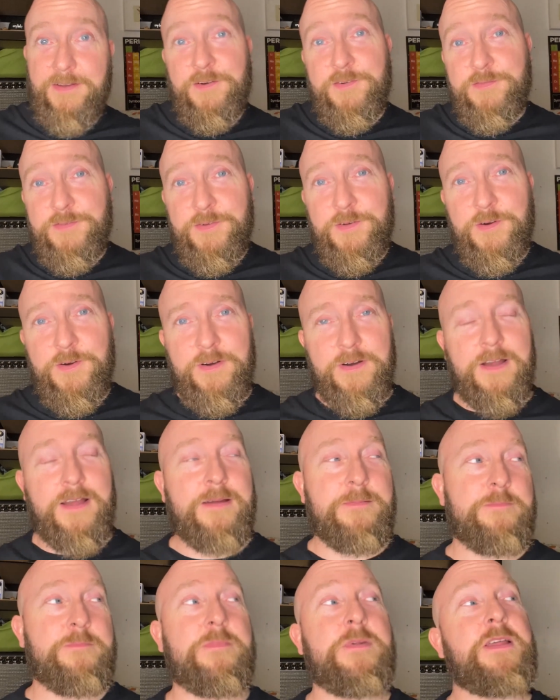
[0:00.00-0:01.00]
or your
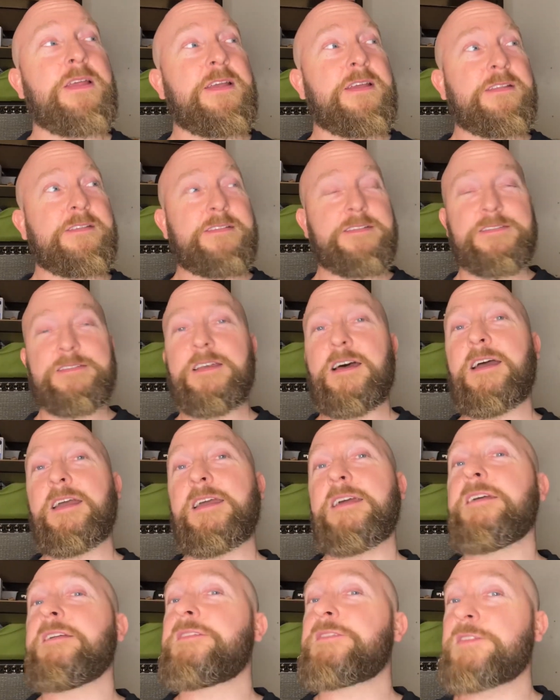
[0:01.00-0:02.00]

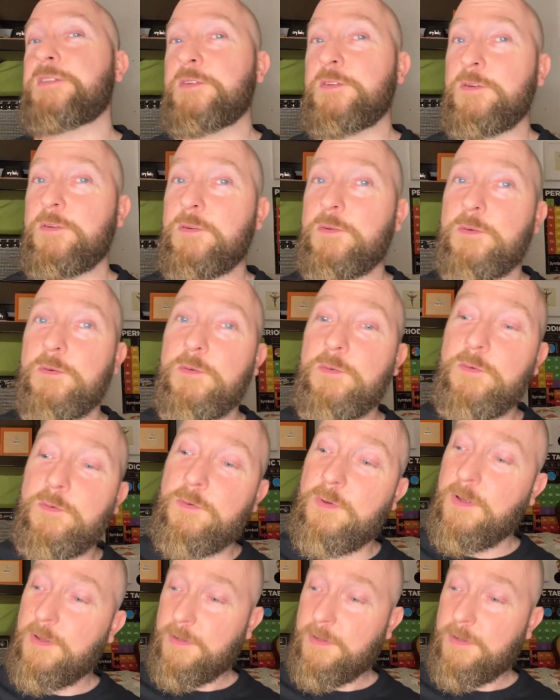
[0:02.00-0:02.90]
desire to